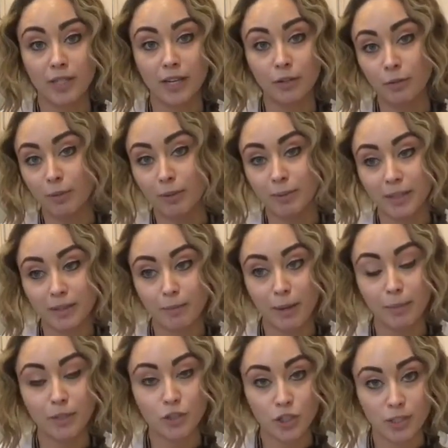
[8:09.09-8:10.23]
I don't know, maybe
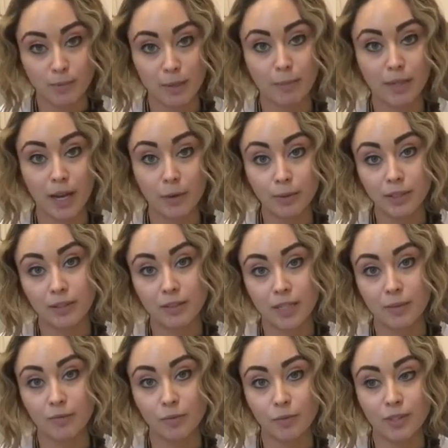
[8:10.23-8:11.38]
it's just me, but I would eat the
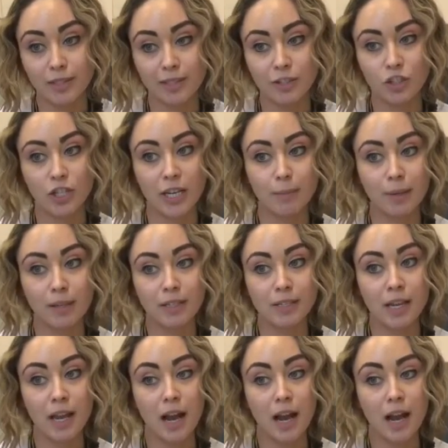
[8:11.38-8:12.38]
same foods each day because